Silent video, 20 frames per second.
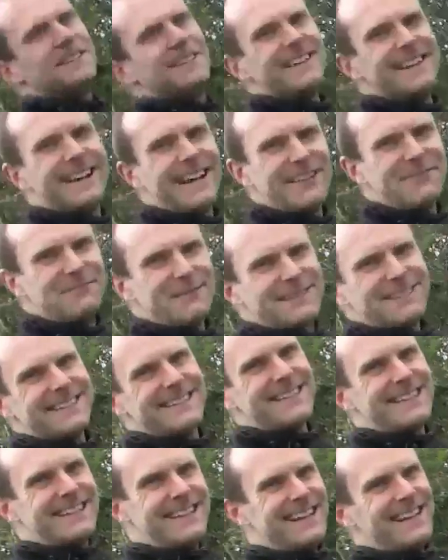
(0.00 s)
which are now
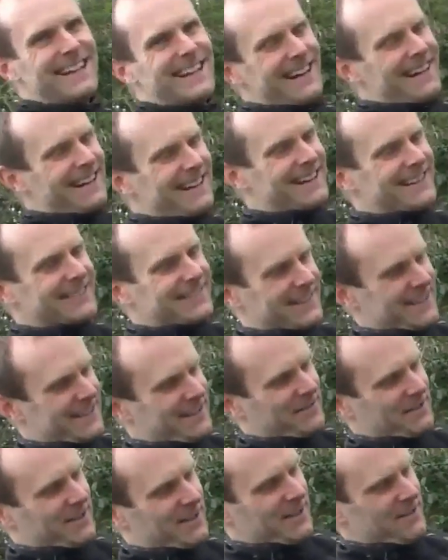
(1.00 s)
missing, I,
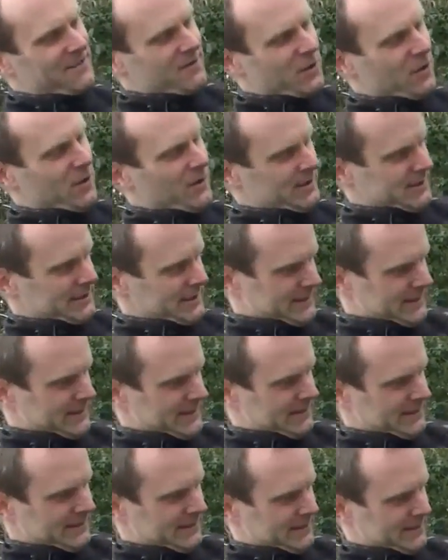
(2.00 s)
have got
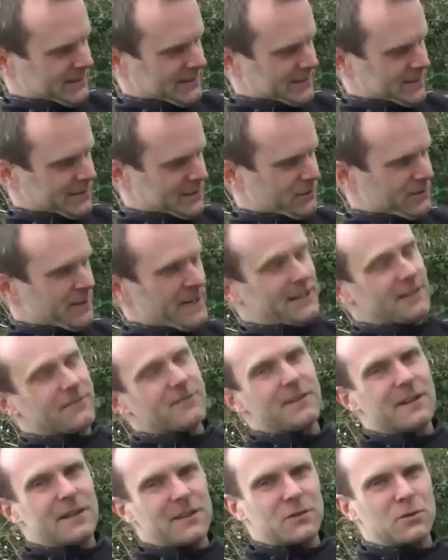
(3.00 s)
three
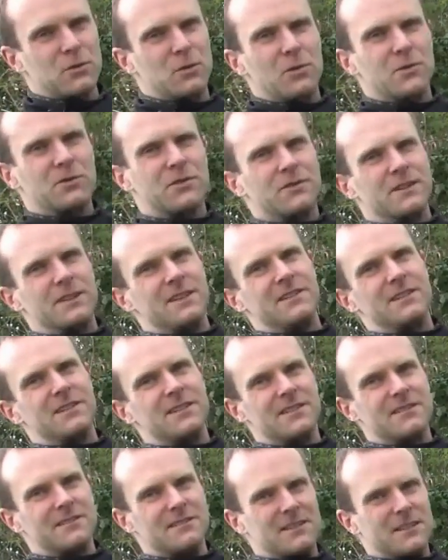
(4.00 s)
different exhausts for
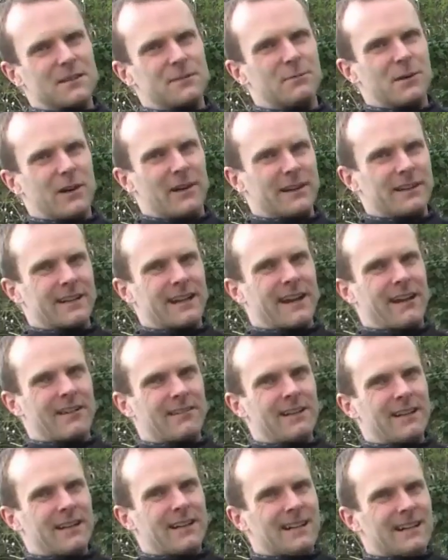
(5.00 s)
this, this bike
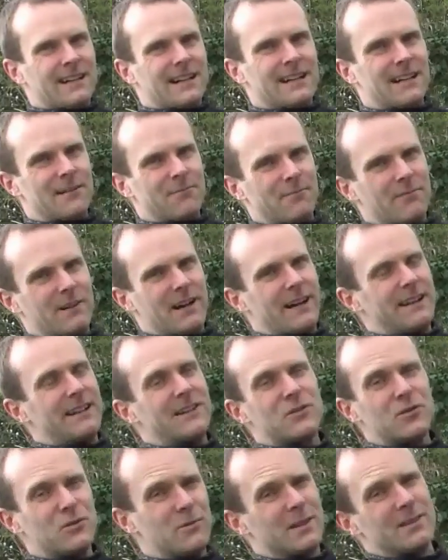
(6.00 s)
now, um,
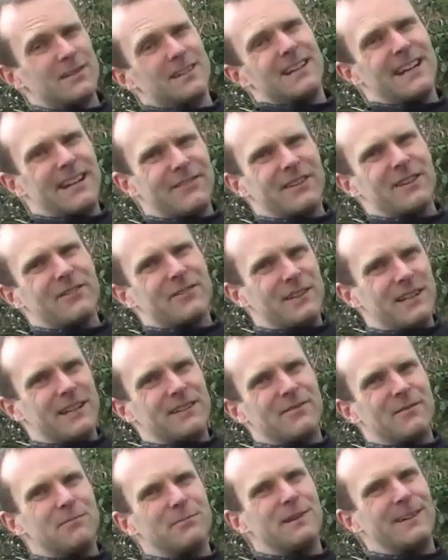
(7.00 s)
and it's almost like having three
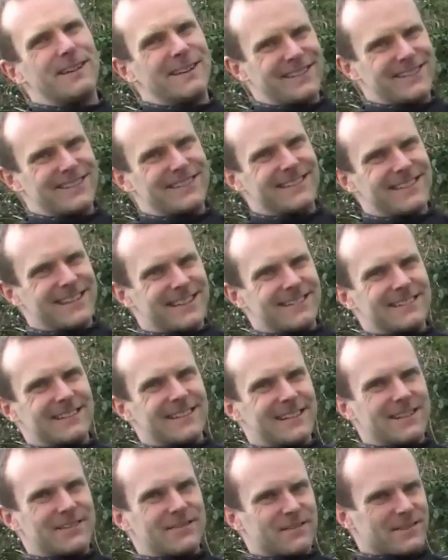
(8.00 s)
different bikes, you know.
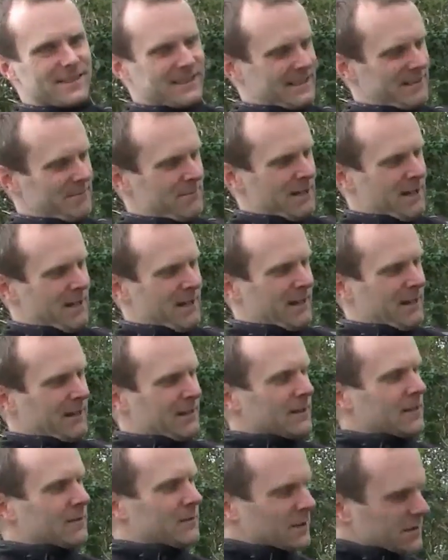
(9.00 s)
I've, um,
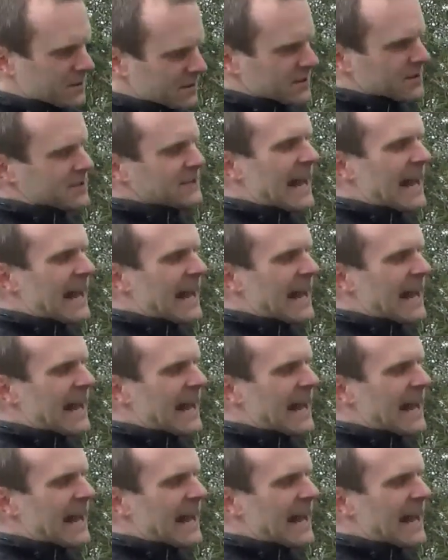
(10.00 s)
the, the, the